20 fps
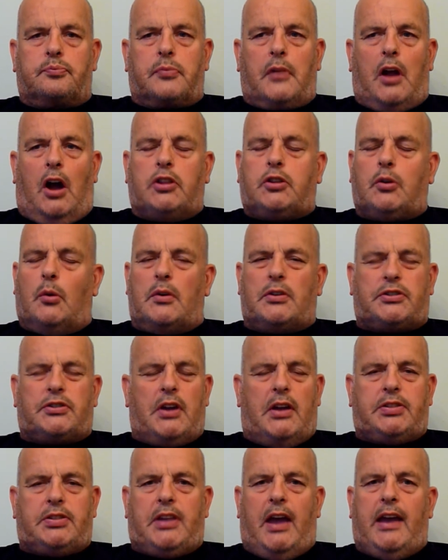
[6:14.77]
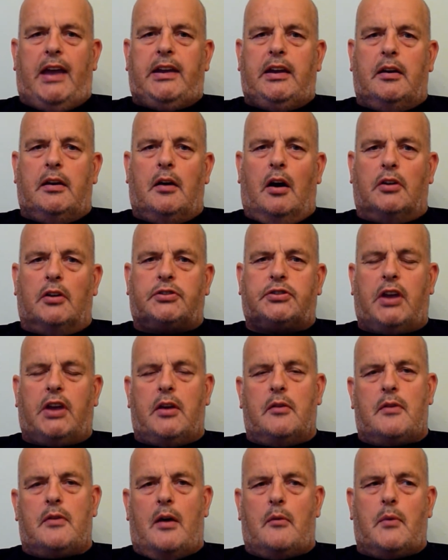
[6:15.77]
don't want to say a day, I'd say
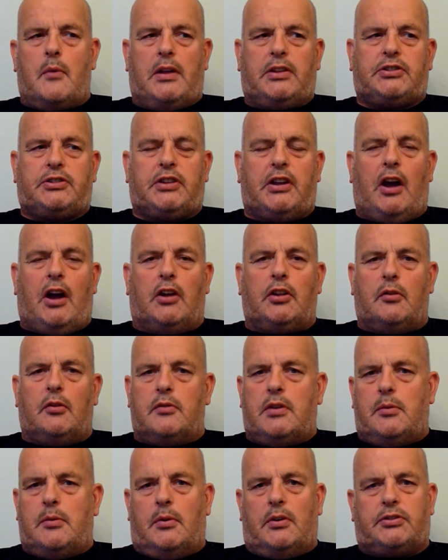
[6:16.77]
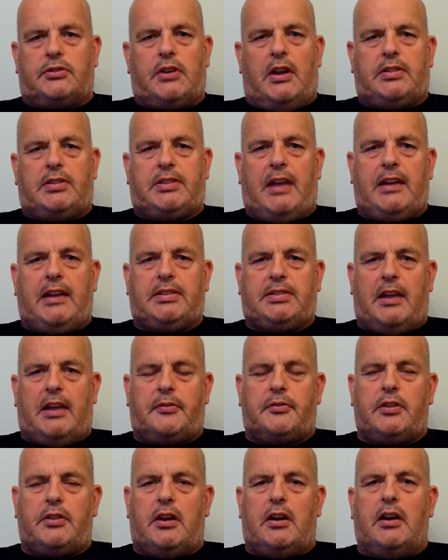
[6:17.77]
around Wednesday, I don't really want to say a date
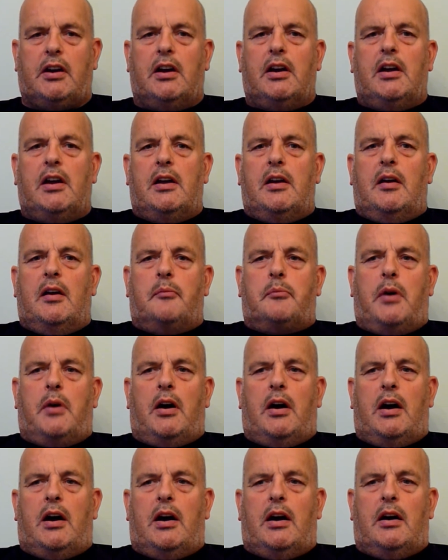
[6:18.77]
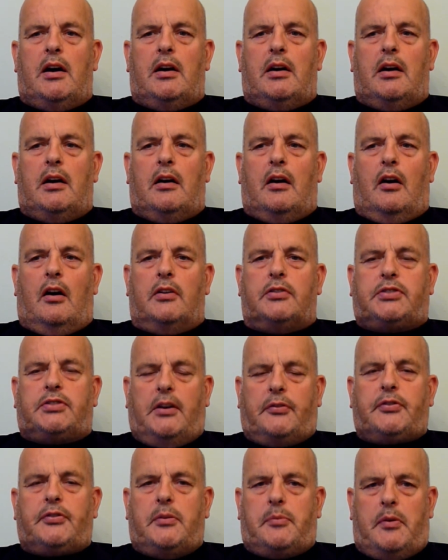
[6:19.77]
definite, but I'll
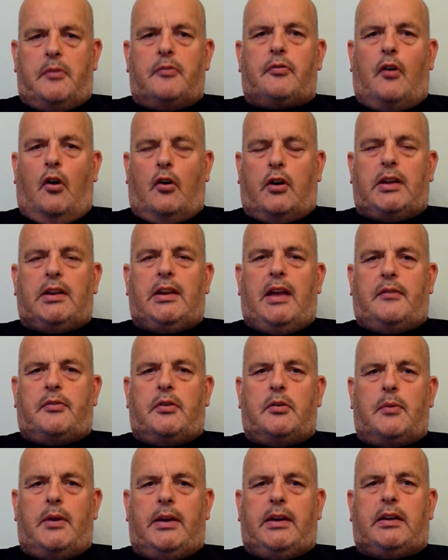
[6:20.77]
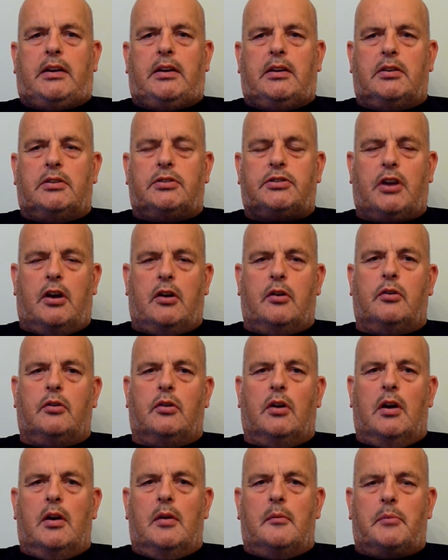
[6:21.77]
definitely be vlogging every week. So
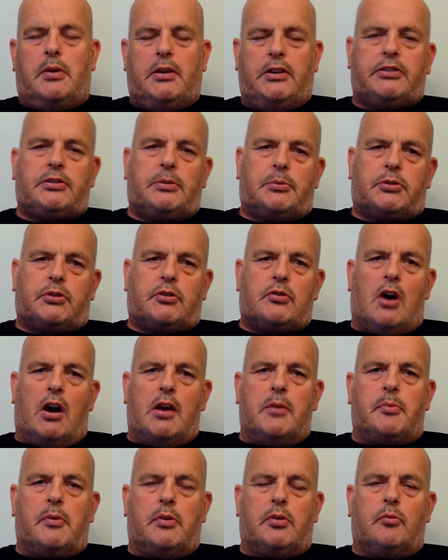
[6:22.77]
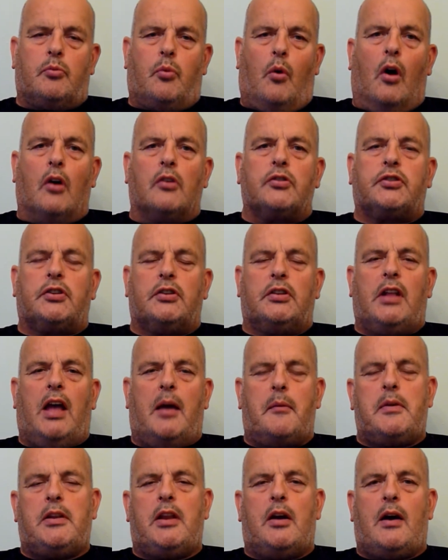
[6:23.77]
please subscribe and watch and
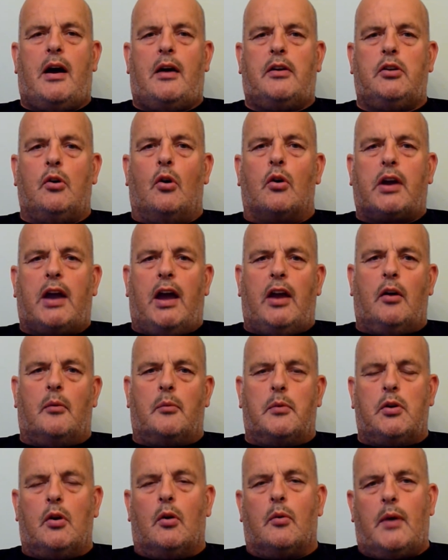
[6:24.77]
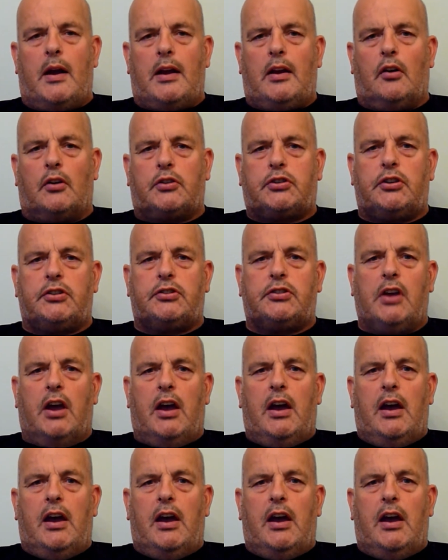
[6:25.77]
let me know how you're getting on with your weight losses.